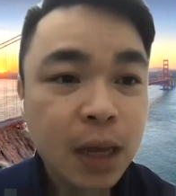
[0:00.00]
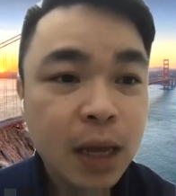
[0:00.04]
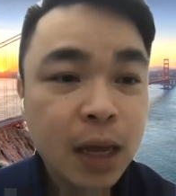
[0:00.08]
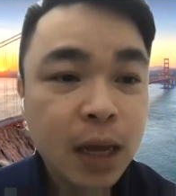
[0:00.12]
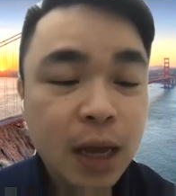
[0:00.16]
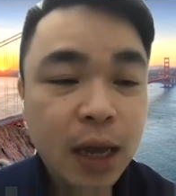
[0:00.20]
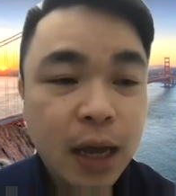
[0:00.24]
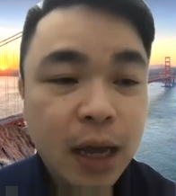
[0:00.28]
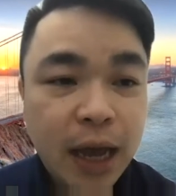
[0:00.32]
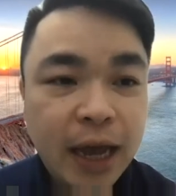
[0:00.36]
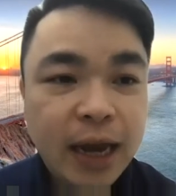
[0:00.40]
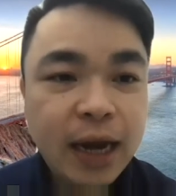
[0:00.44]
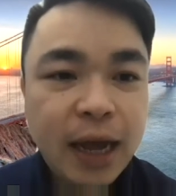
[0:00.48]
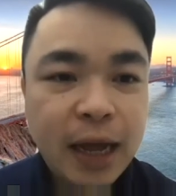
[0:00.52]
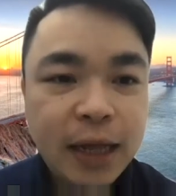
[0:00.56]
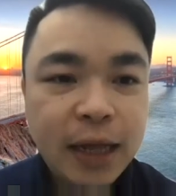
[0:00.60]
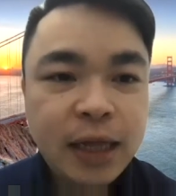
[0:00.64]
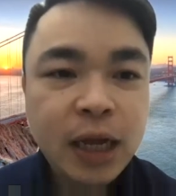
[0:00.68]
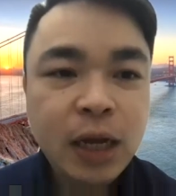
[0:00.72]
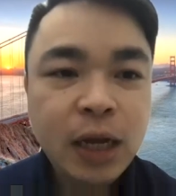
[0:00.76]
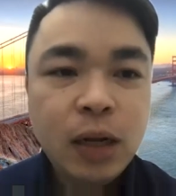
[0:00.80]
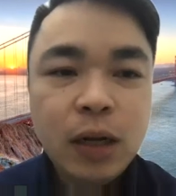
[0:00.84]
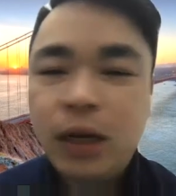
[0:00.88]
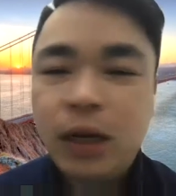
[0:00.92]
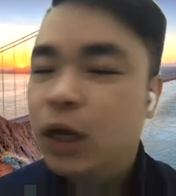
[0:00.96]
And I
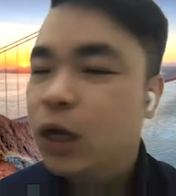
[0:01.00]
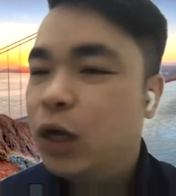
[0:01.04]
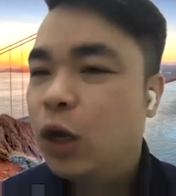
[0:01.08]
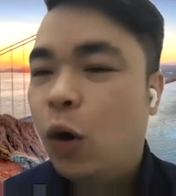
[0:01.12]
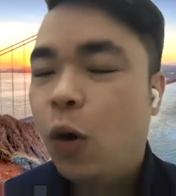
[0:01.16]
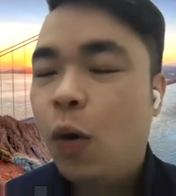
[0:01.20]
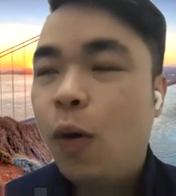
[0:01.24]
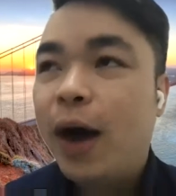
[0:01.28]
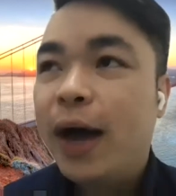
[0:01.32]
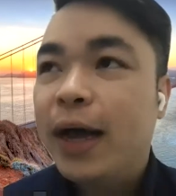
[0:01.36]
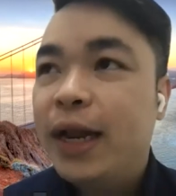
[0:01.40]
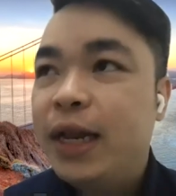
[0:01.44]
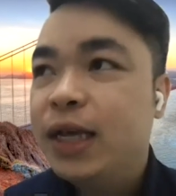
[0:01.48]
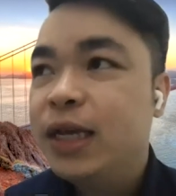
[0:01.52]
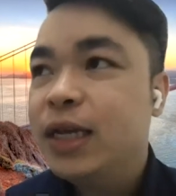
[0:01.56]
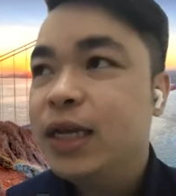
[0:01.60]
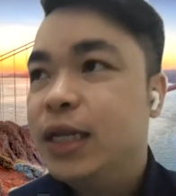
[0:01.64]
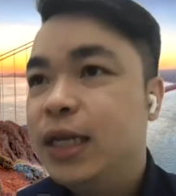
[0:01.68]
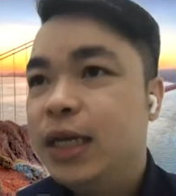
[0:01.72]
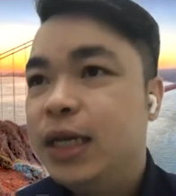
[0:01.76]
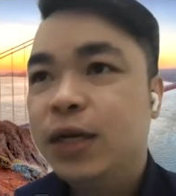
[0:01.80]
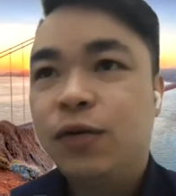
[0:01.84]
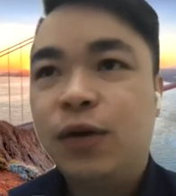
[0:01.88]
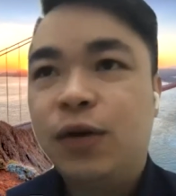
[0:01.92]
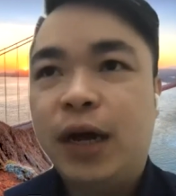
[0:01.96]
think that the whole idea
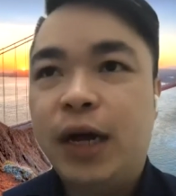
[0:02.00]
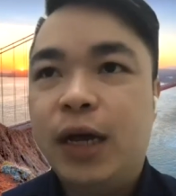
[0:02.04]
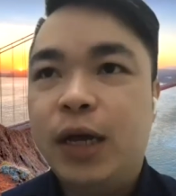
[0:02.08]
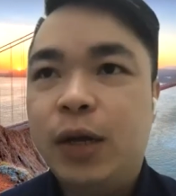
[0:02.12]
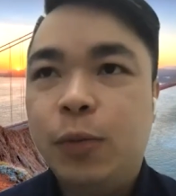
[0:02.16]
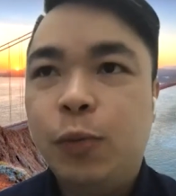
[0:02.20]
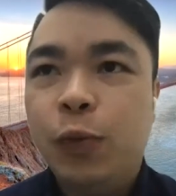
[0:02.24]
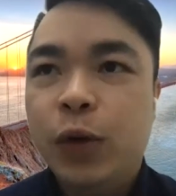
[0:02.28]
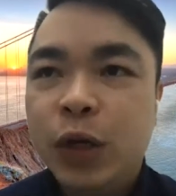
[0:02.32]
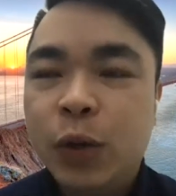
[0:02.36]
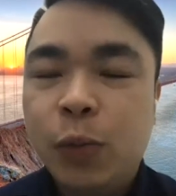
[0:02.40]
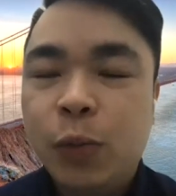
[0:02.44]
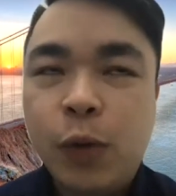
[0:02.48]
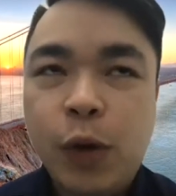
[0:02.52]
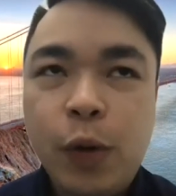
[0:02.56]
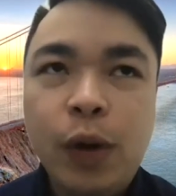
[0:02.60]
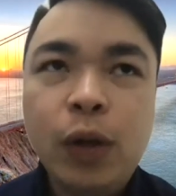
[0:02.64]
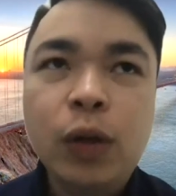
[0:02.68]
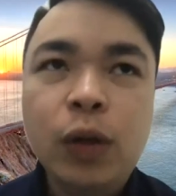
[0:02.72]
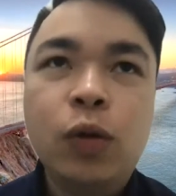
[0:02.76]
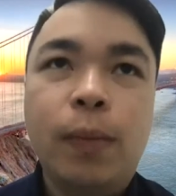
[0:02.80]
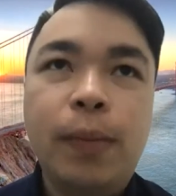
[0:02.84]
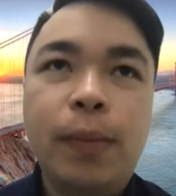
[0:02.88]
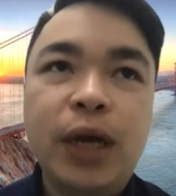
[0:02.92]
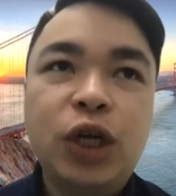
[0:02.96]
is this, right? We
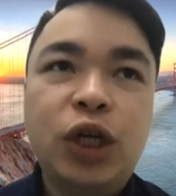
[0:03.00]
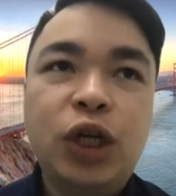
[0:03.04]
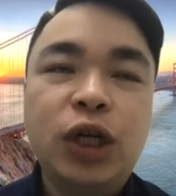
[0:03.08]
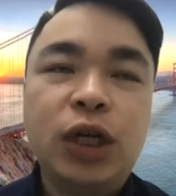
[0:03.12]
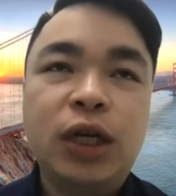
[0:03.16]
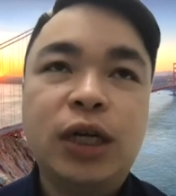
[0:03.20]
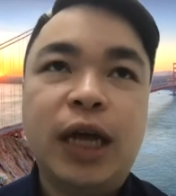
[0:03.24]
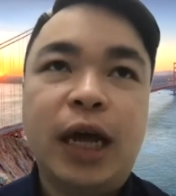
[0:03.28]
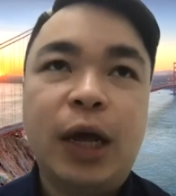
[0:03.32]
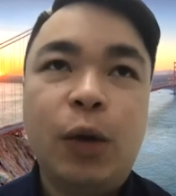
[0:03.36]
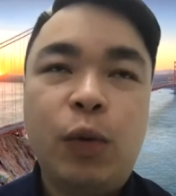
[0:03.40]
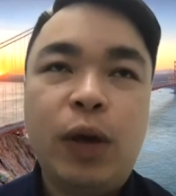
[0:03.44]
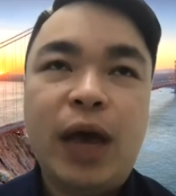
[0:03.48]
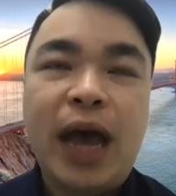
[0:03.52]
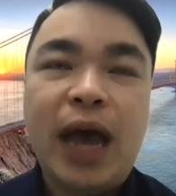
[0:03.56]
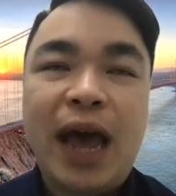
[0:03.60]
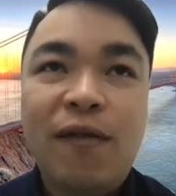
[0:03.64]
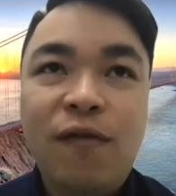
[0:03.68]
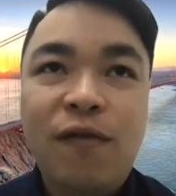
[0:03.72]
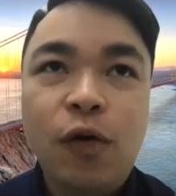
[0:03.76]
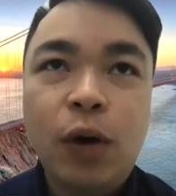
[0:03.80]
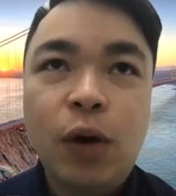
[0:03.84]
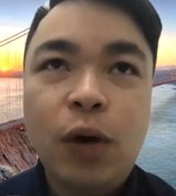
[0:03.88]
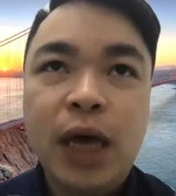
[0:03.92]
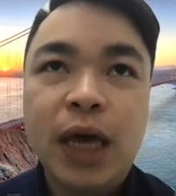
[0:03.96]
want to make sure that we
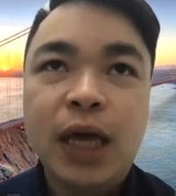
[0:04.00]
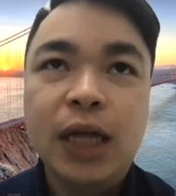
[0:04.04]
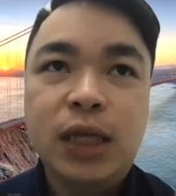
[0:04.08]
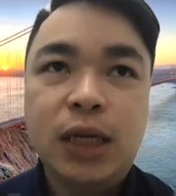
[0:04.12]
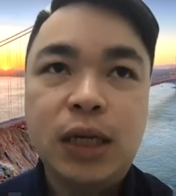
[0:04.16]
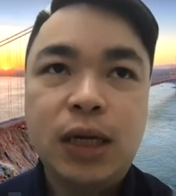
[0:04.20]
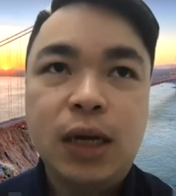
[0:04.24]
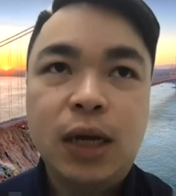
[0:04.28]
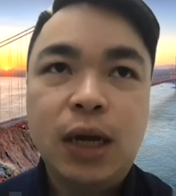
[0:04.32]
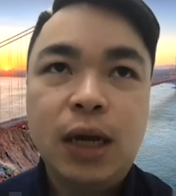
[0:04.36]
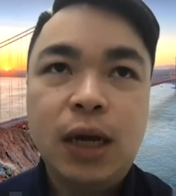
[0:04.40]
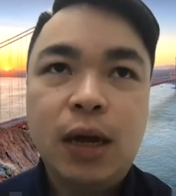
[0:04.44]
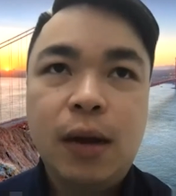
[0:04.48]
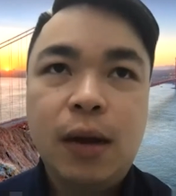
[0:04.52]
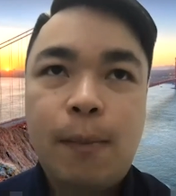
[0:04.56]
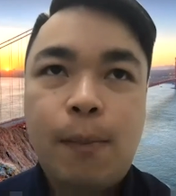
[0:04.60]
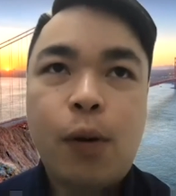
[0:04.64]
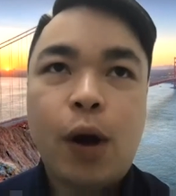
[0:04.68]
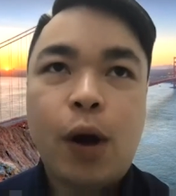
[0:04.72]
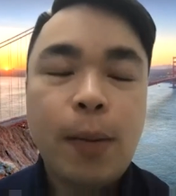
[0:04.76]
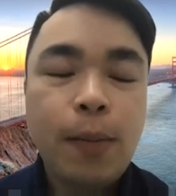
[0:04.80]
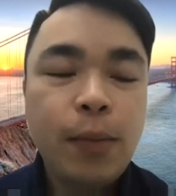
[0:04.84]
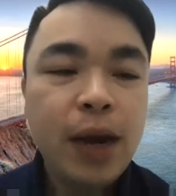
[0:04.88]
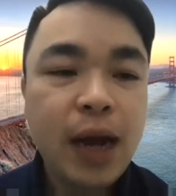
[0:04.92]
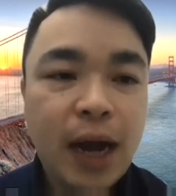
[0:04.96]
advocate
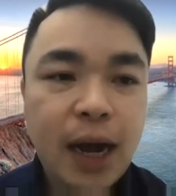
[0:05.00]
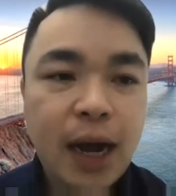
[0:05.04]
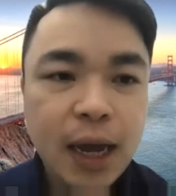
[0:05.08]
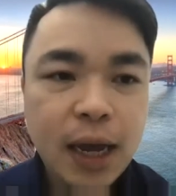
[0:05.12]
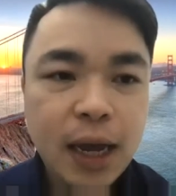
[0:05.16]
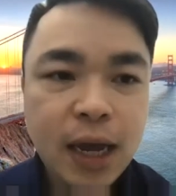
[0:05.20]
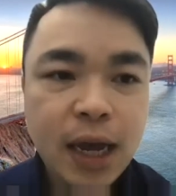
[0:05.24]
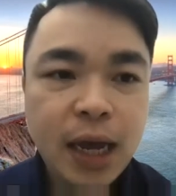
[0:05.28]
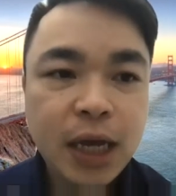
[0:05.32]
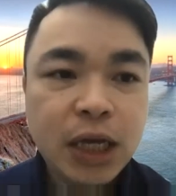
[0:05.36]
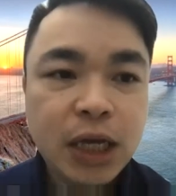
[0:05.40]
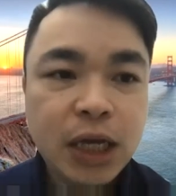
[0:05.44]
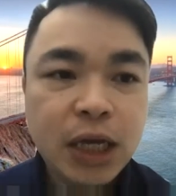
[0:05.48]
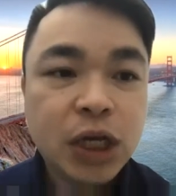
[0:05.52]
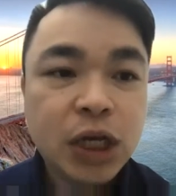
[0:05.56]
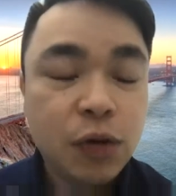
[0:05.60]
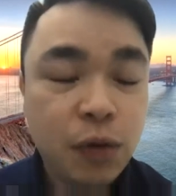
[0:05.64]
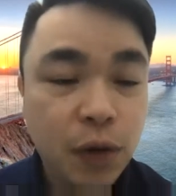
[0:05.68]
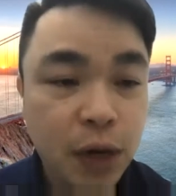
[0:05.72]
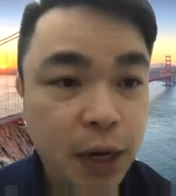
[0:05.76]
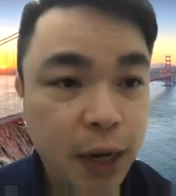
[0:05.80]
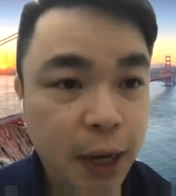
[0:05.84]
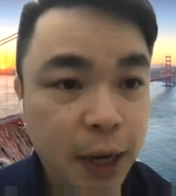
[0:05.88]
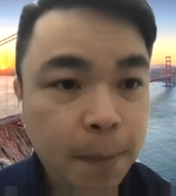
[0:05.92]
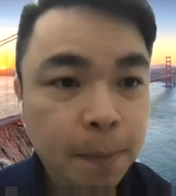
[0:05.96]
primary eye care
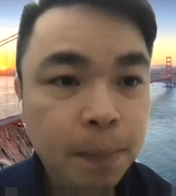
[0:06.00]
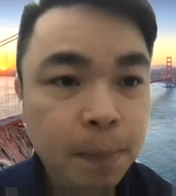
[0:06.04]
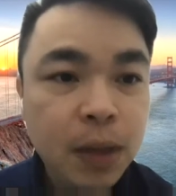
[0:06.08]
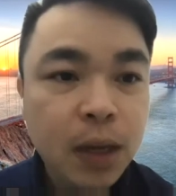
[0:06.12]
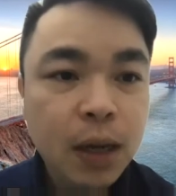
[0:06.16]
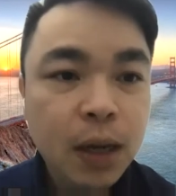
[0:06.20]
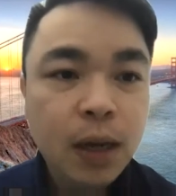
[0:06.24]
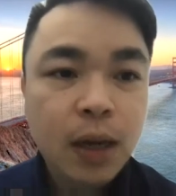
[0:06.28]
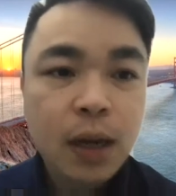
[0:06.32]
screening.